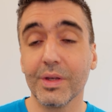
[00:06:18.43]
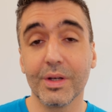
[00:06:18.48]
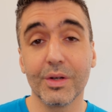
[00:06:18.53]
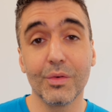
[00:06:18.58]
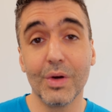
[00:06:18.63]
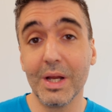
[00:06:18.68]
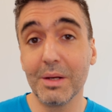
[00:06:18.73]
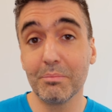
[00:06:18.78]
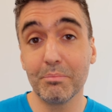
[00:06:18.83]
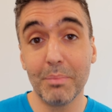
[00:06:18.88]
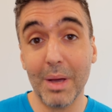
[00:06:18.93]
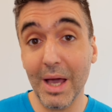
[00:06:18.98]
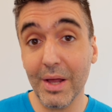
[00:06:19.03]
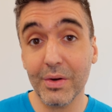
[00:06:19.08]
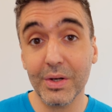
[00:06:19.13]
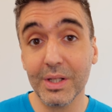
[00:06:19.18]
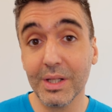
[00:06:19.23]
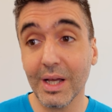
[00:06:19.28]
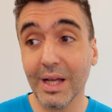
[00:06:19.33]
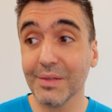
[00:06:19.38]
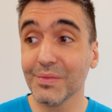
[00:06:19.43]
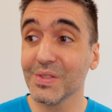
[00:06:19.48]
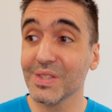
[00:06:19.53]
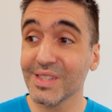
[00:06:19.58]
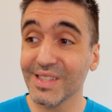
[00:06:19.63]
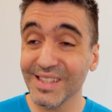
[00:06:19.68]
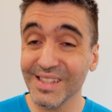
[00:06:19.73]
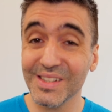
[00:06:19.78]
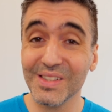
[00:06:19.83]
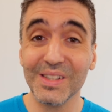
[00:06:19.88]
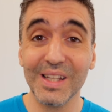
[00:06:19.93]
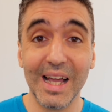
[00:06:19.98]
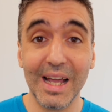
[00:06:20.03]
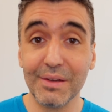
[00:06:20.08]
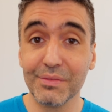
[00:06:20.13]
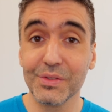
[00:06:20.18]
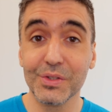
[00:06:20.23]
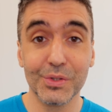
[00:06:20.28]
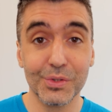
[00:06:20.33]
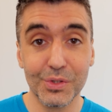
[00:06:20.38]
a great battery life still
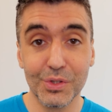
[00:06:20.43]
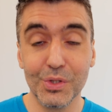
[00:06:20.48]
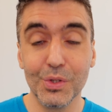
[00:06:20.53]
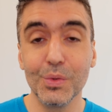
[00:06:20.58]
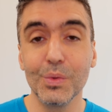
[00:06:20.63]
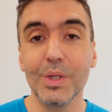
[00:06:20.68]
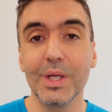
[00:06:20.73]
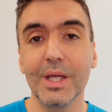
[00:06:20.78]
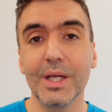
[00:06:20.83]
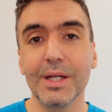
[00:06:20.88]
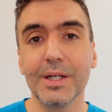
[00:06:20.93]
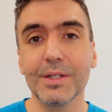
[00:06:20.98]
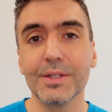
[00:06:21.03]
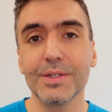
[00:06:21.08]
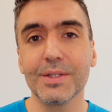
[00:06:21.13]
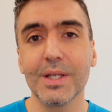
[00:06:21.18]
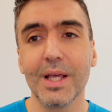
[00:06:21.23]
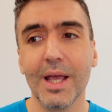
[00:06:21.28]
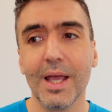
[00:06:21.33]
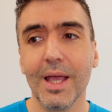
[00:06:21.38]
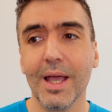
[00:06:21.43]
after 2 years.